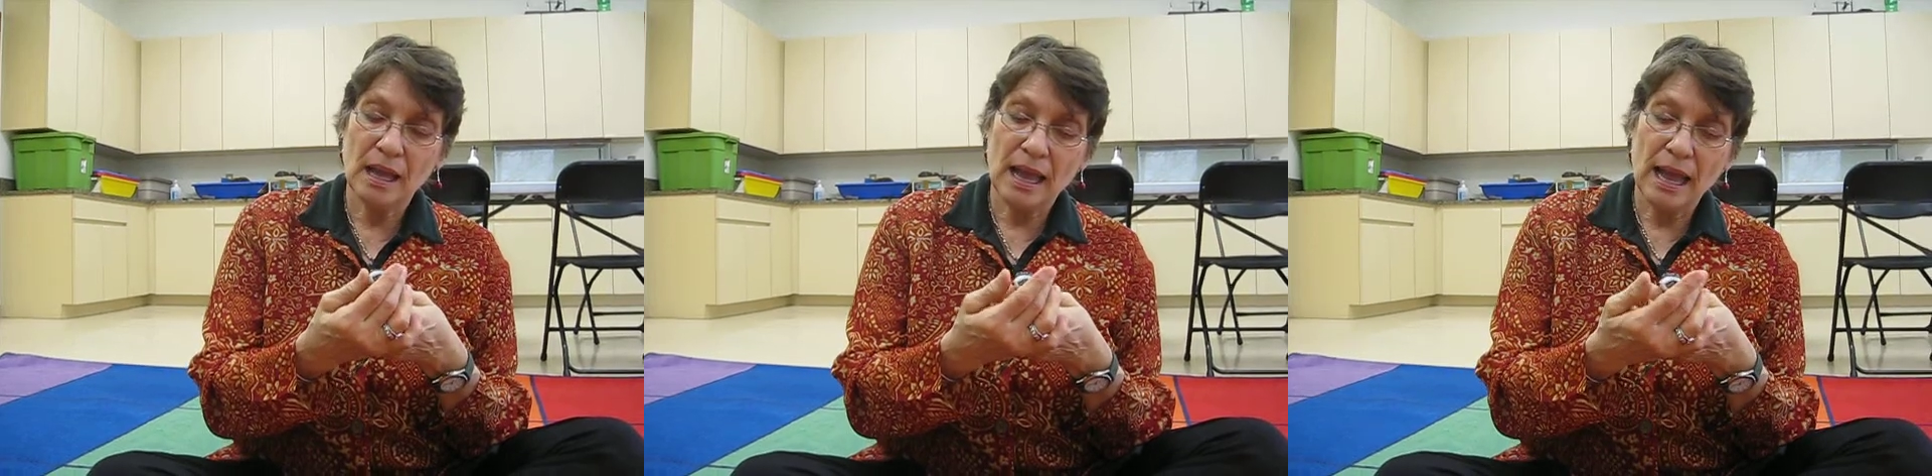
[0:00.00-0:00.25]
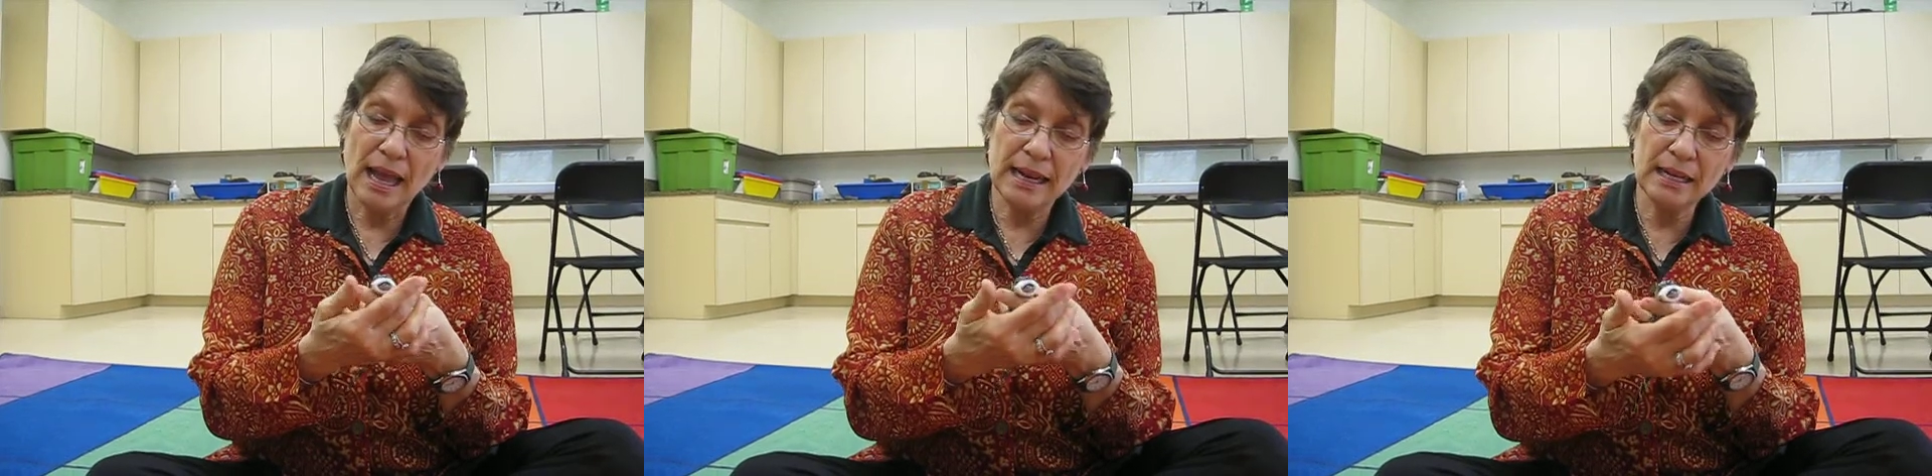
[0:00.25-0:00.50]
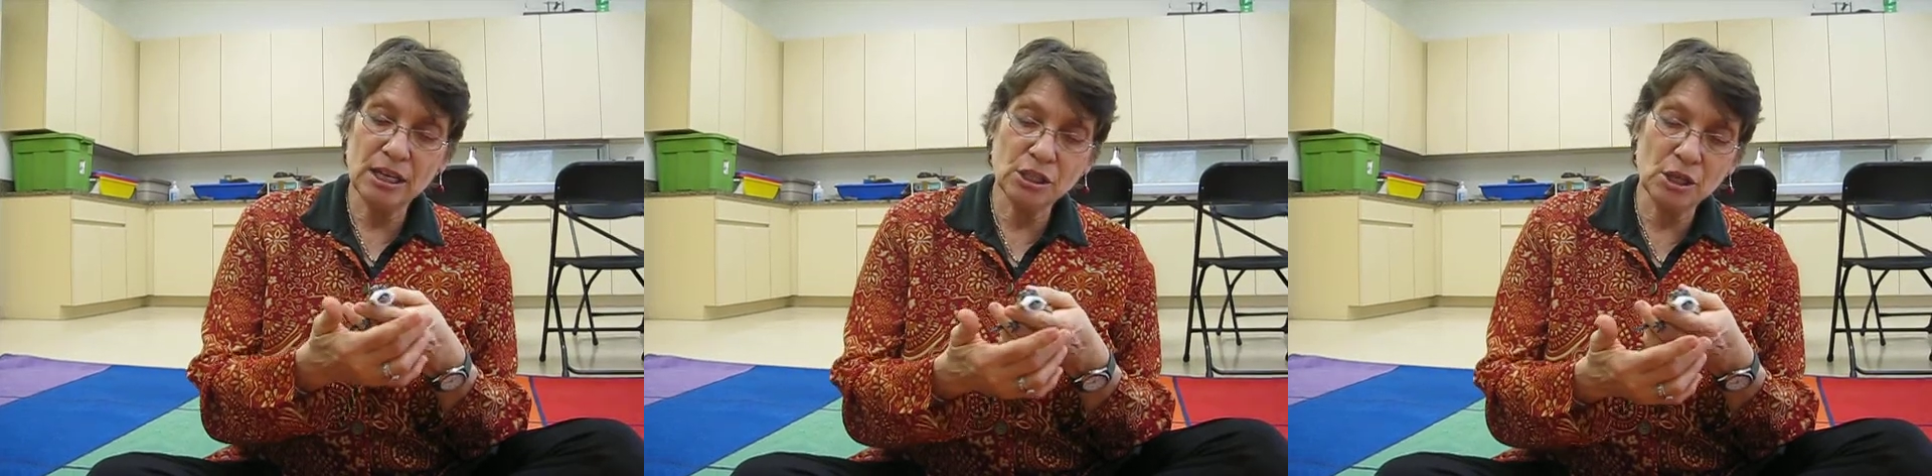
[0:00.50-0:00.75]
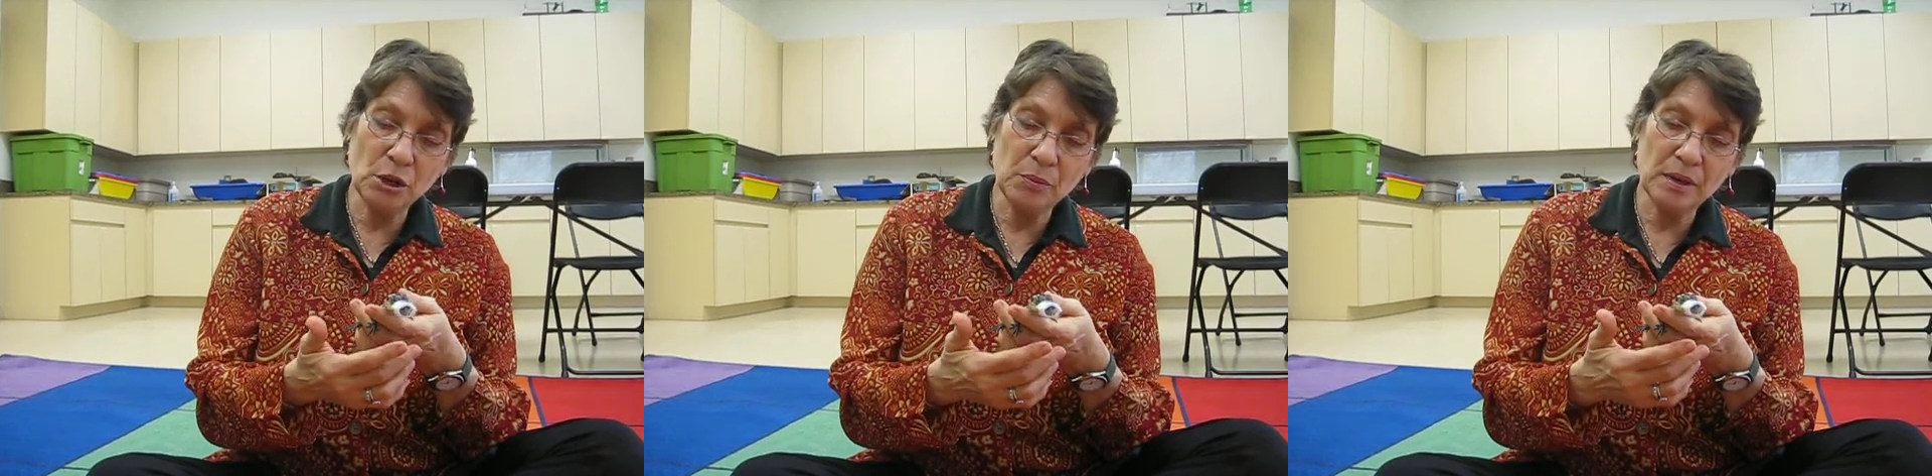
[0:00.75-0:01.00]
and he
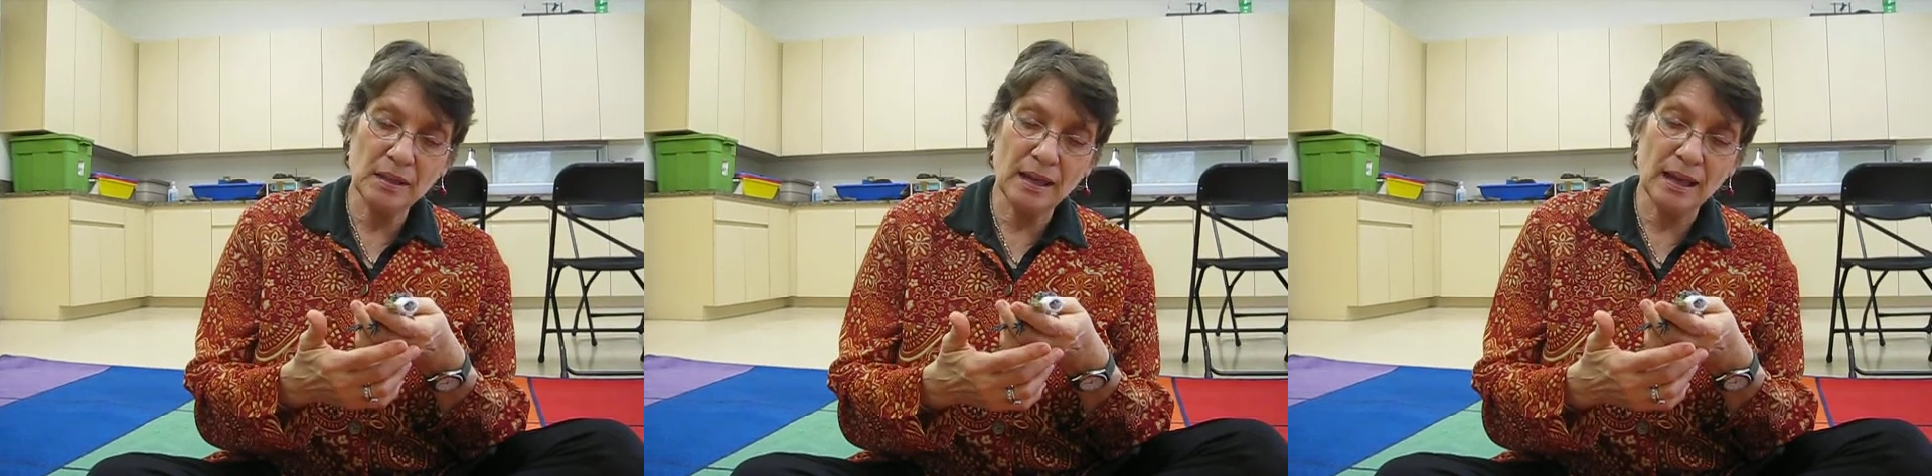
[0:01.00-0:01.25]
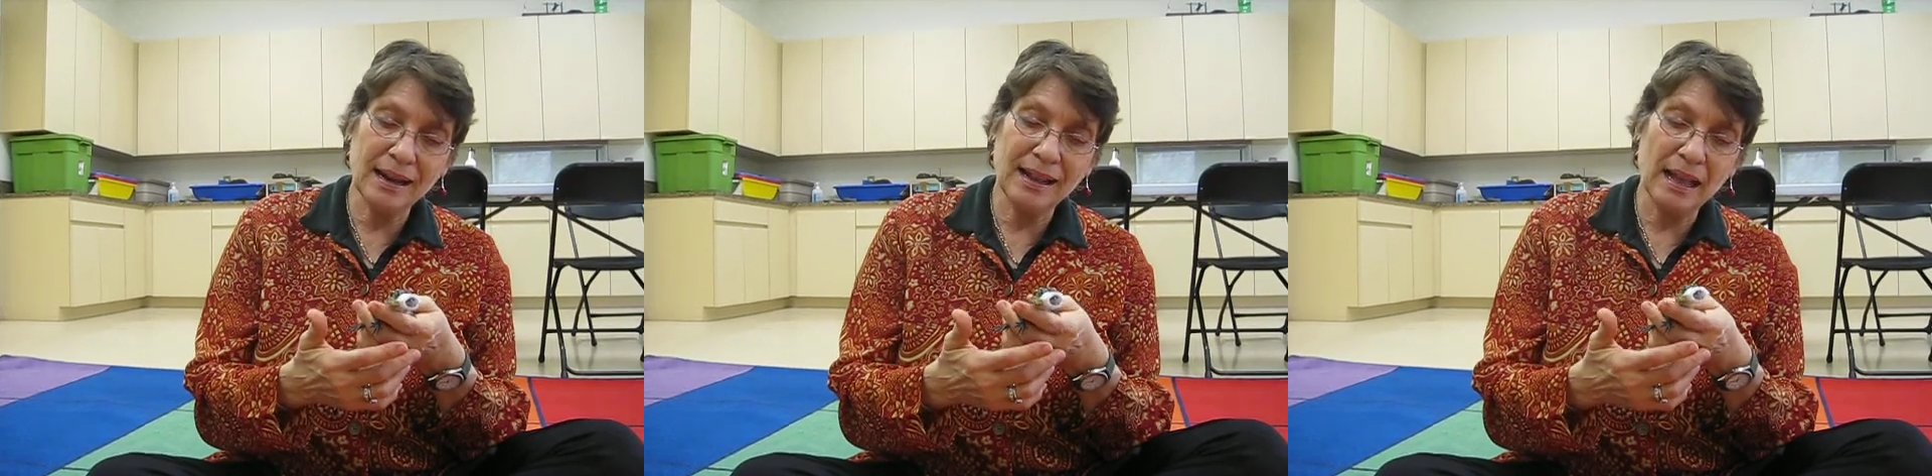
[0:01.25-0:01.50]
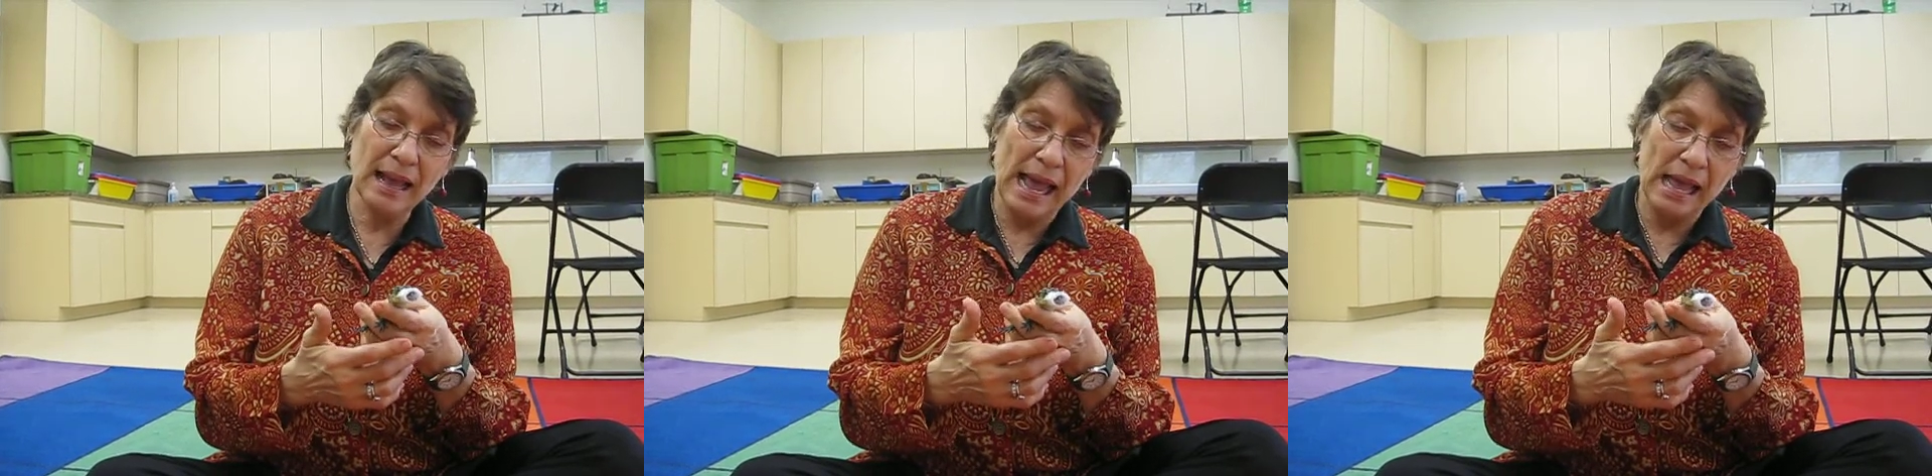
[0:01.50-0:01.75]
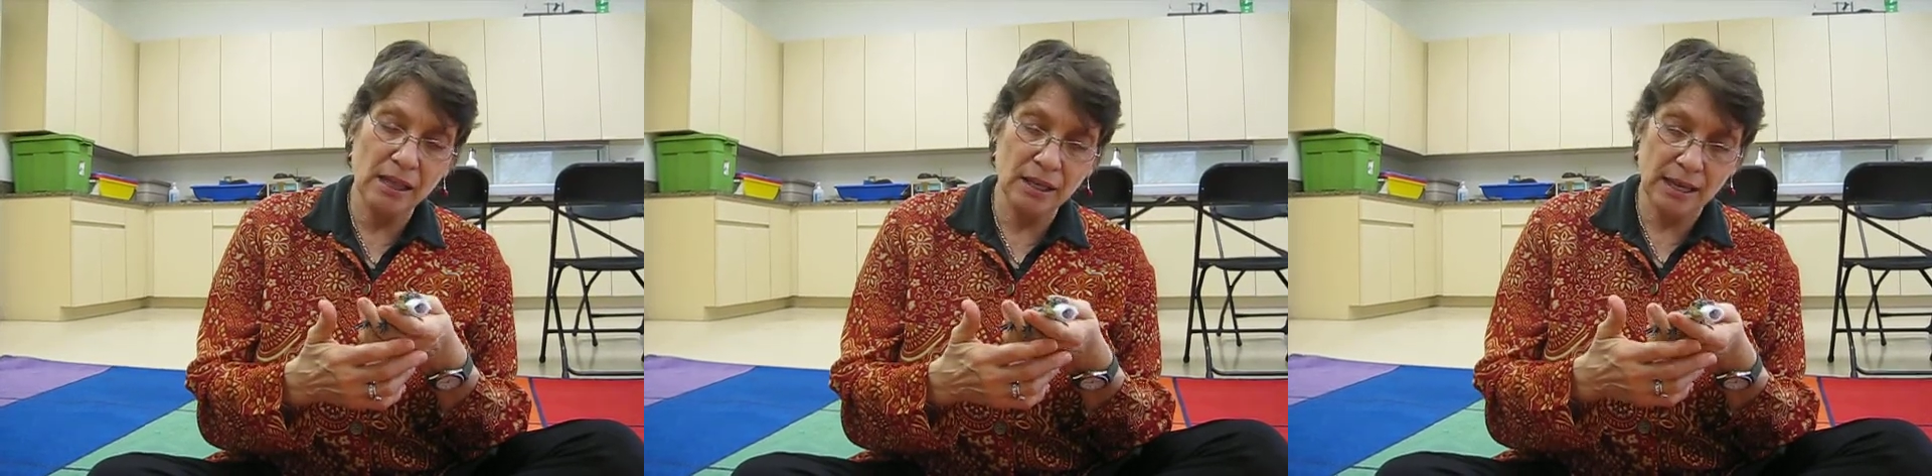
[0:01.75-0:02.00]
told me that
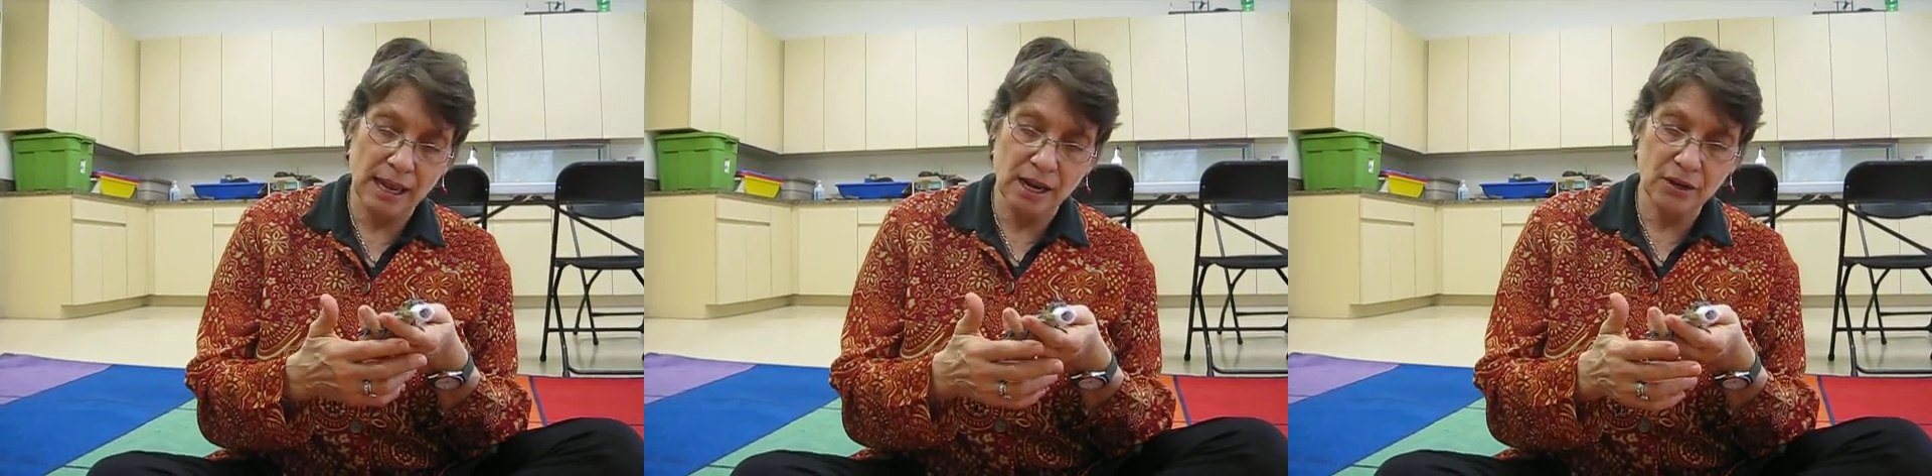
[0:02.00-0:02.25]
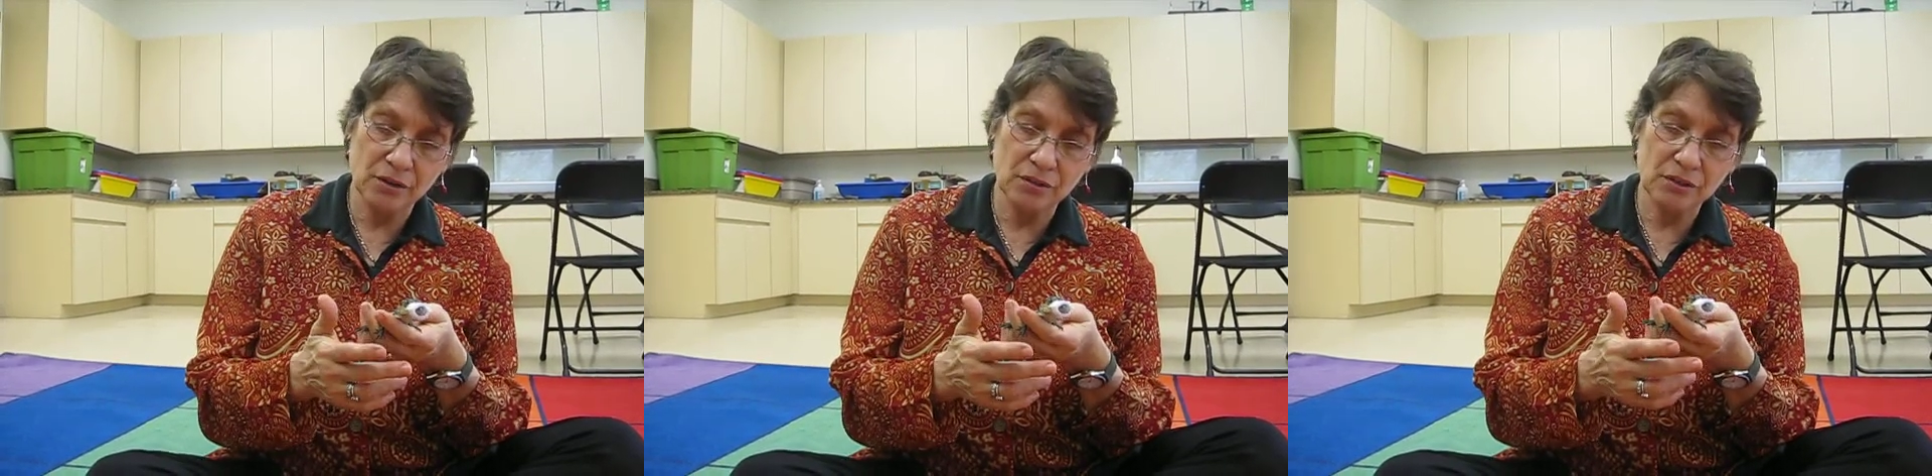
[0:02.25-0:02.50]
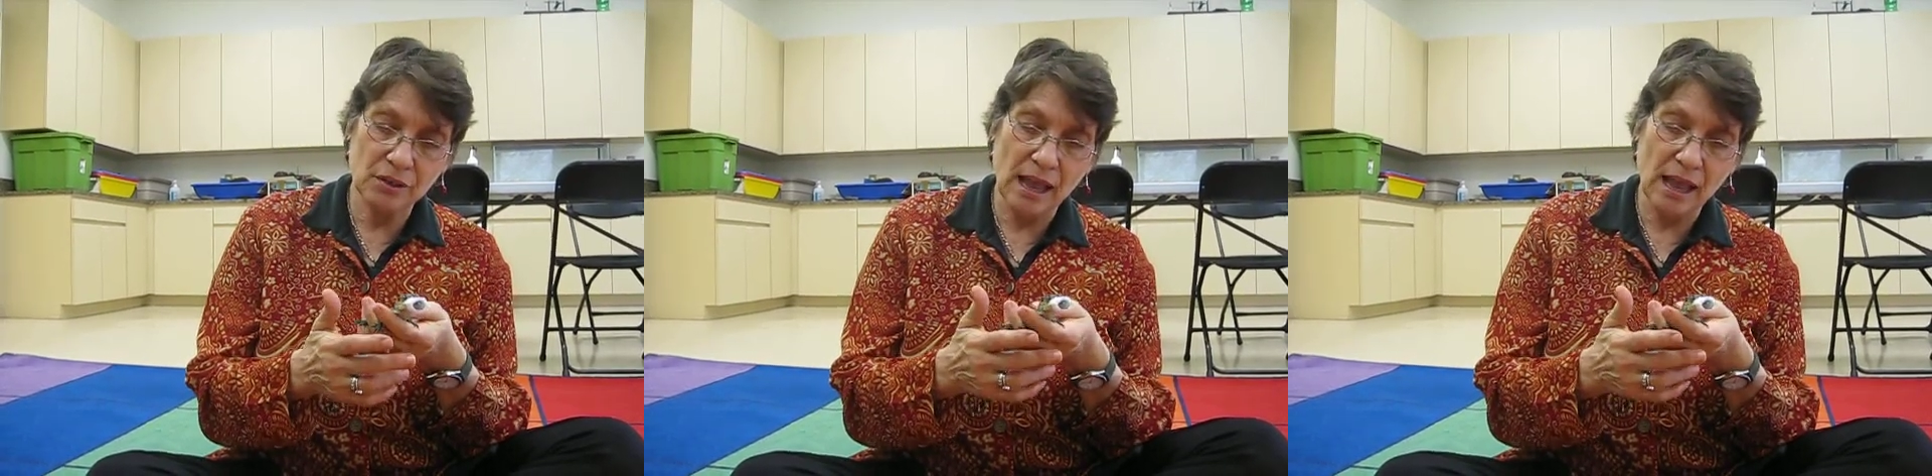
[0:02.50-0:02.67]
alligators